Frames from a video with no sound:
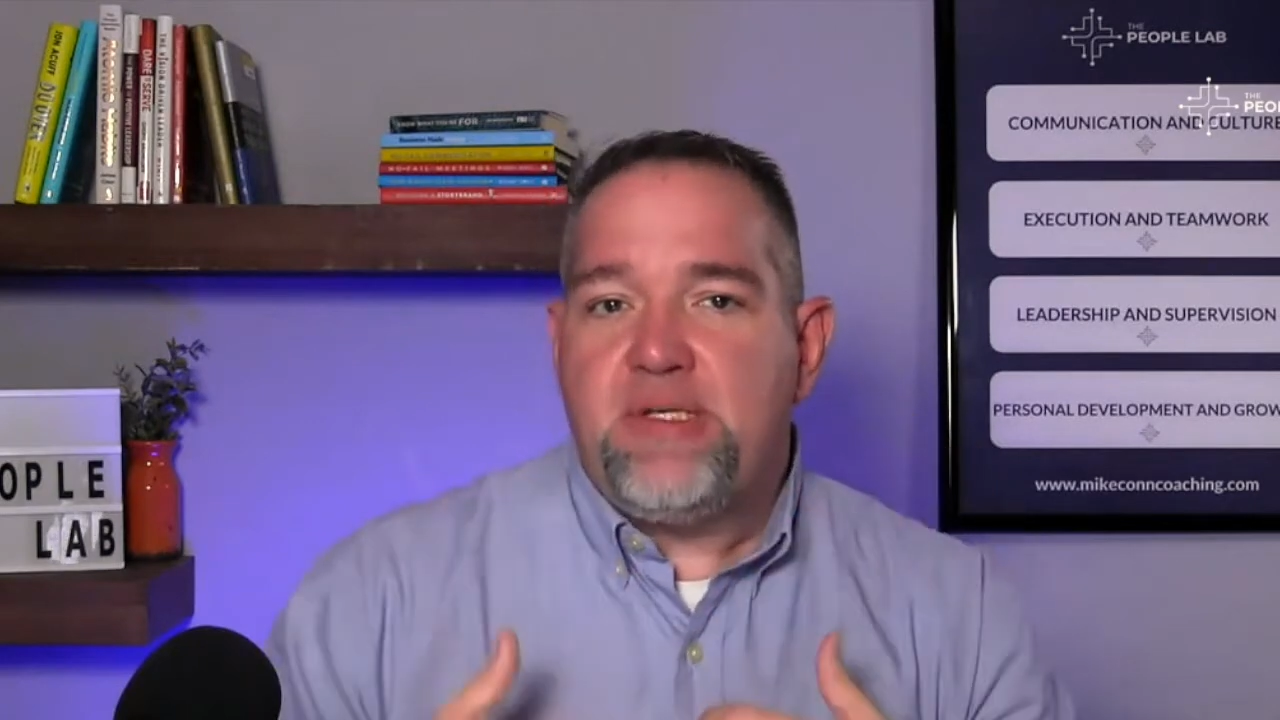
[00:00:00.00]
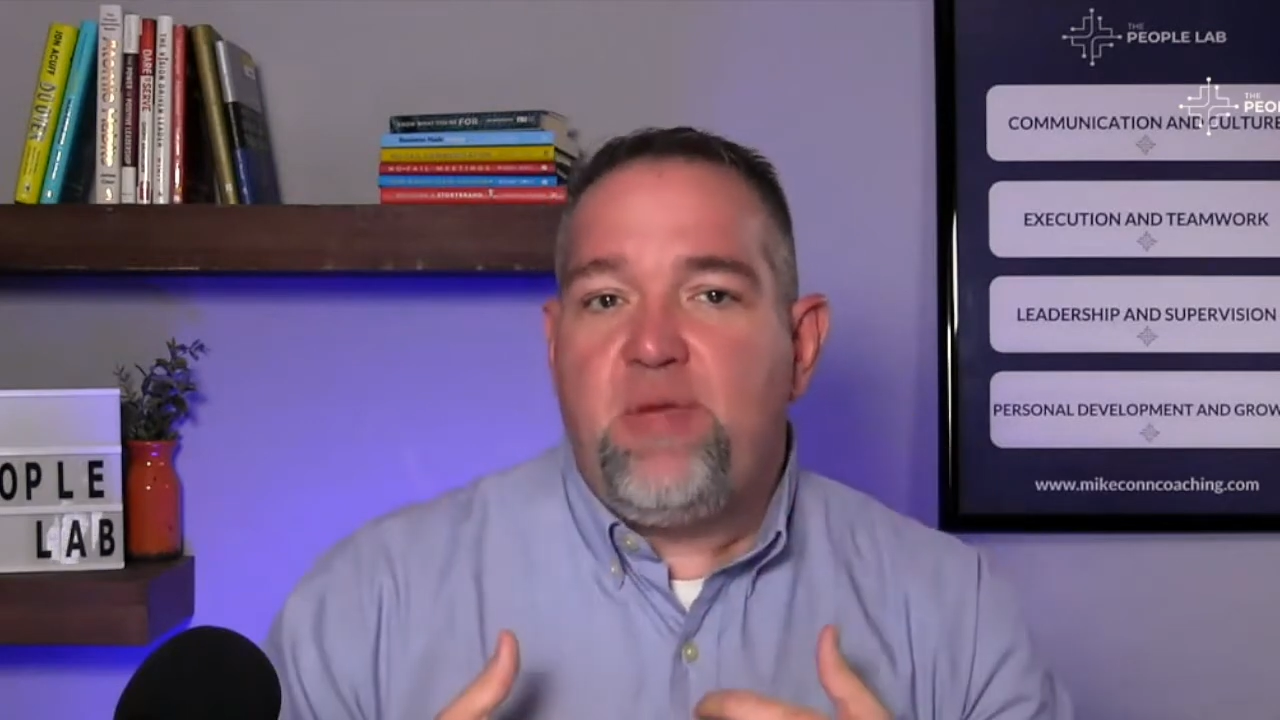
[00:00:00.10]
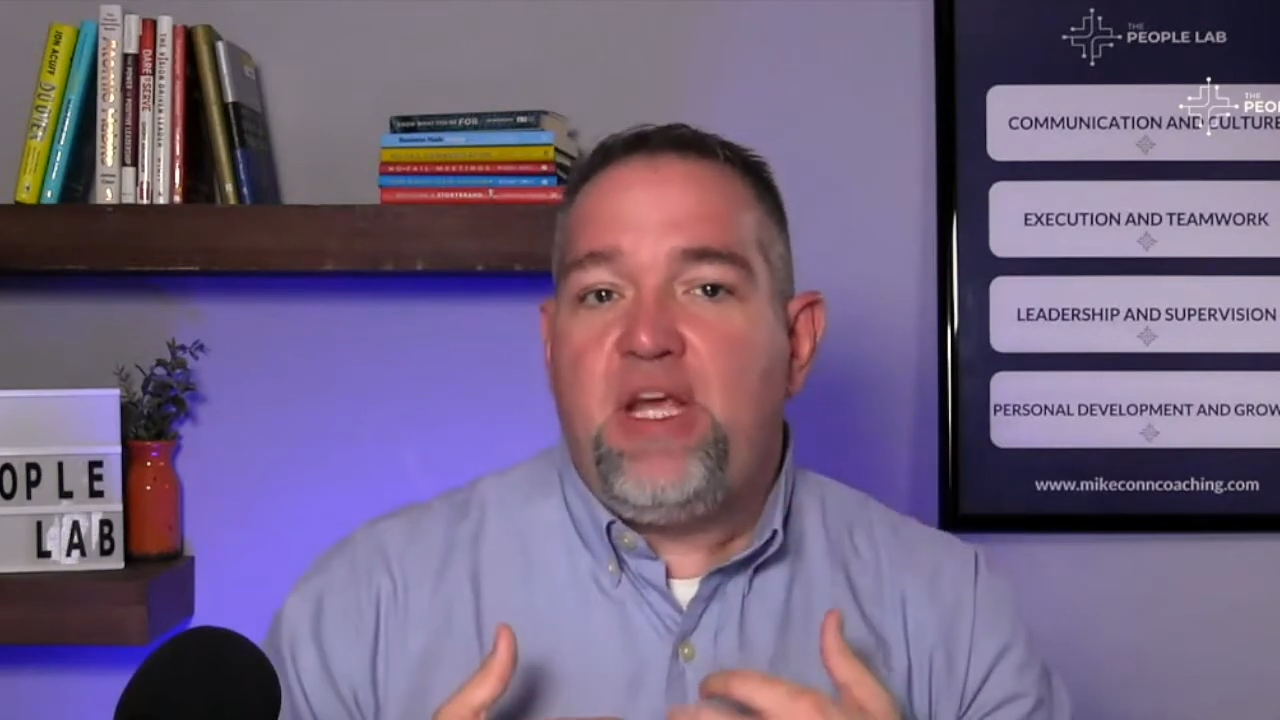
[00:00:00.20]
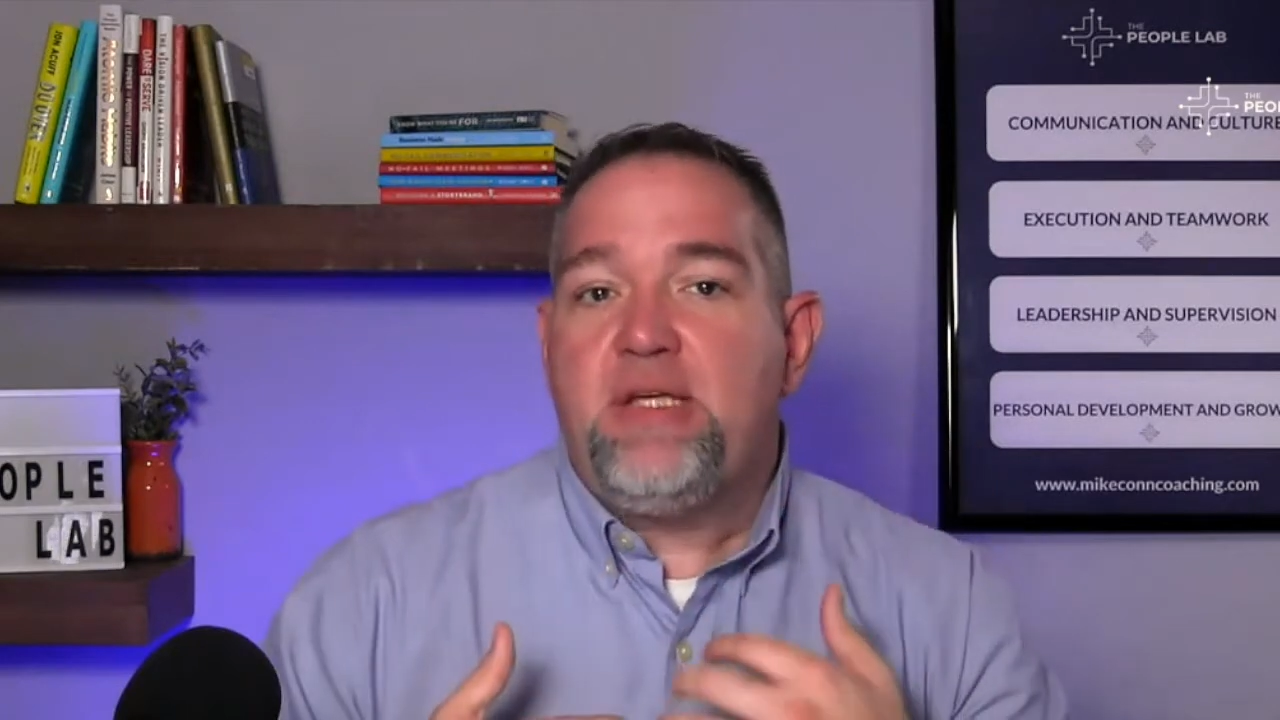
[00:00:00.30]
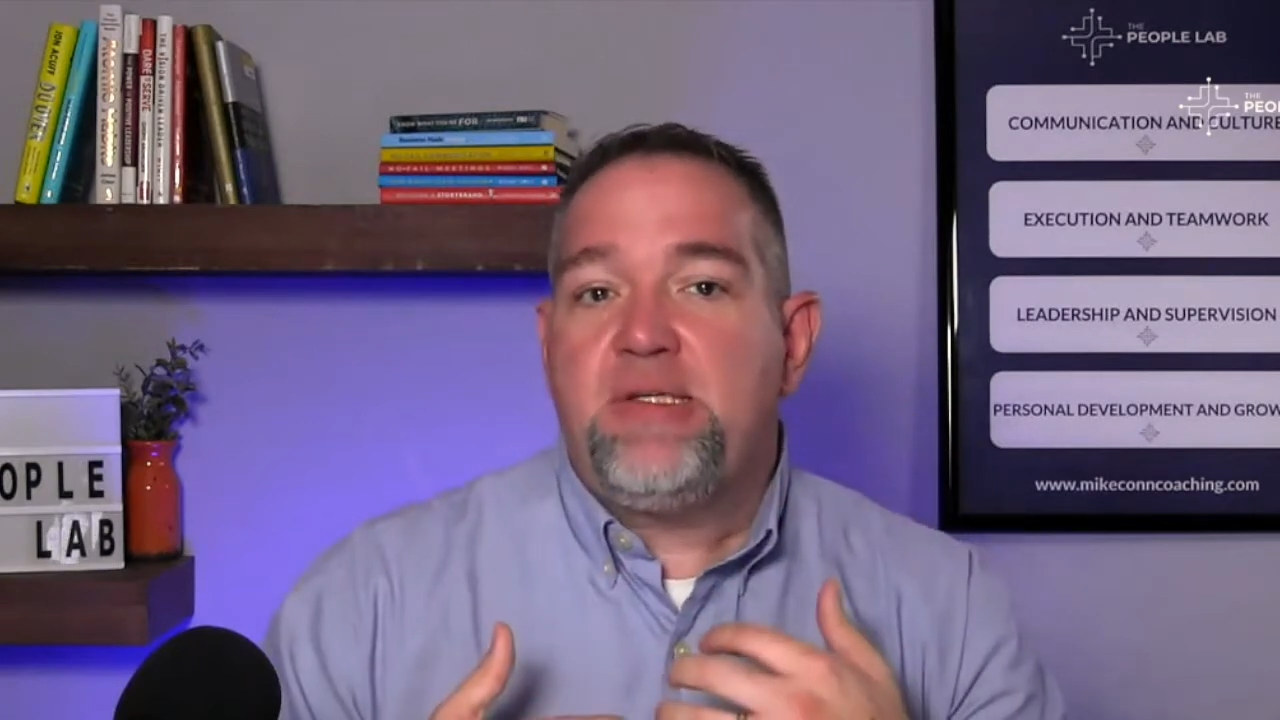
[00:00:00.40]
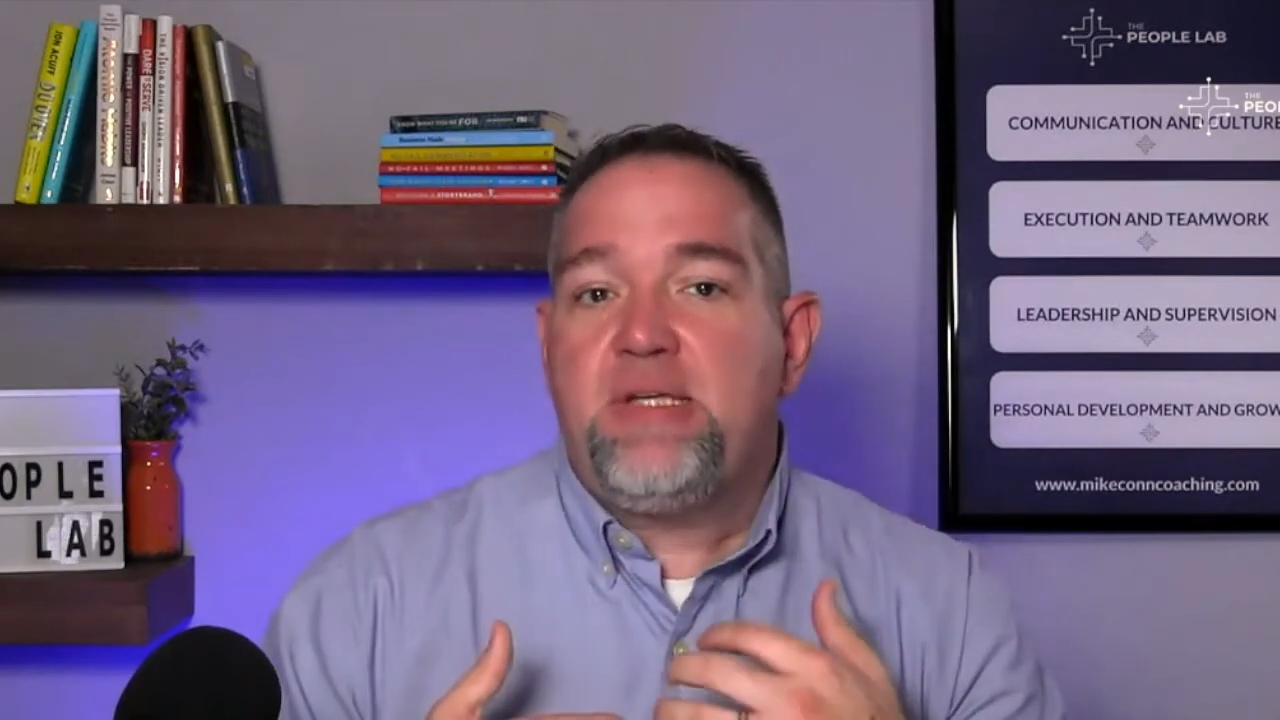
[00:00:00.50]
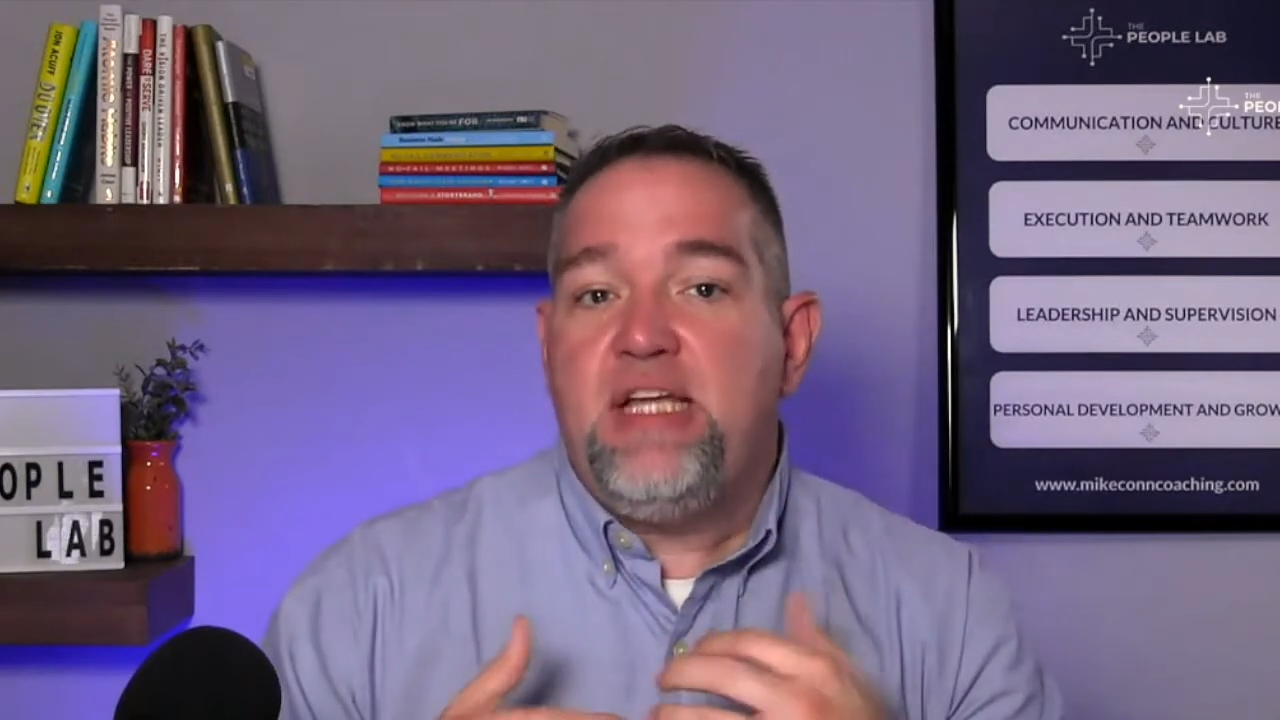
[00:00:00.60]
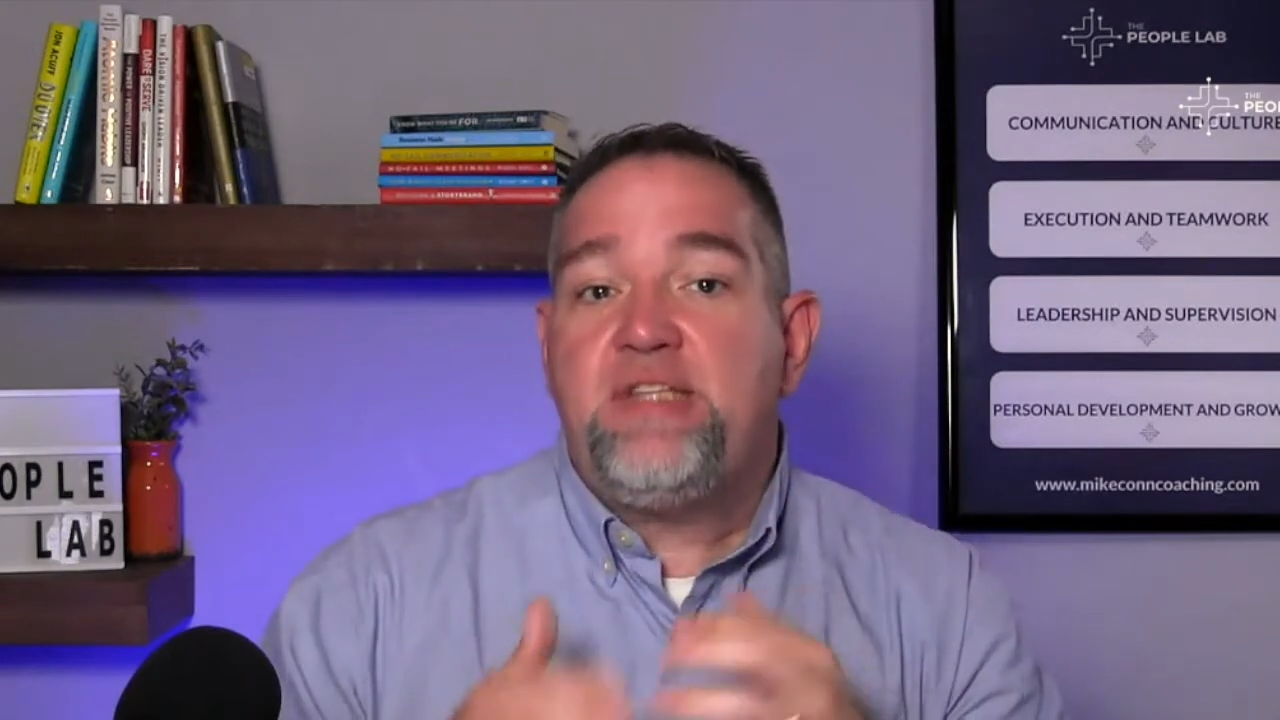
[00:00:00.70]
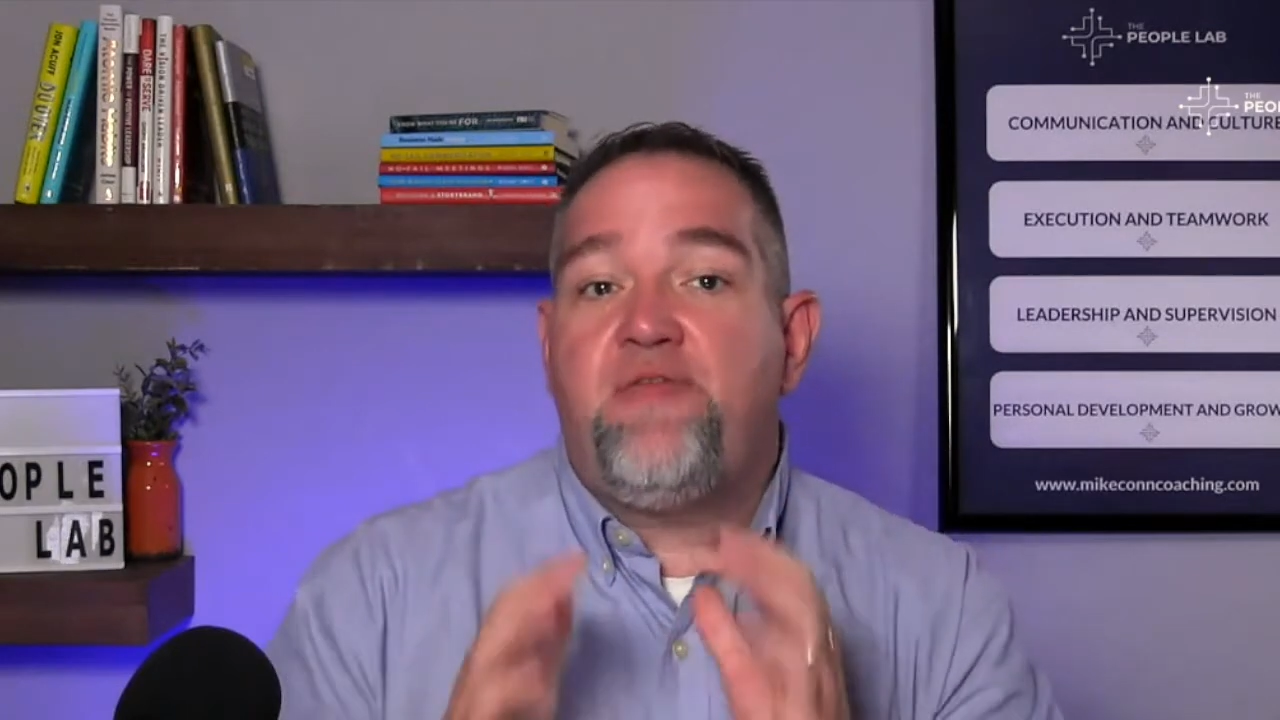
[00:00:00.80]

because it's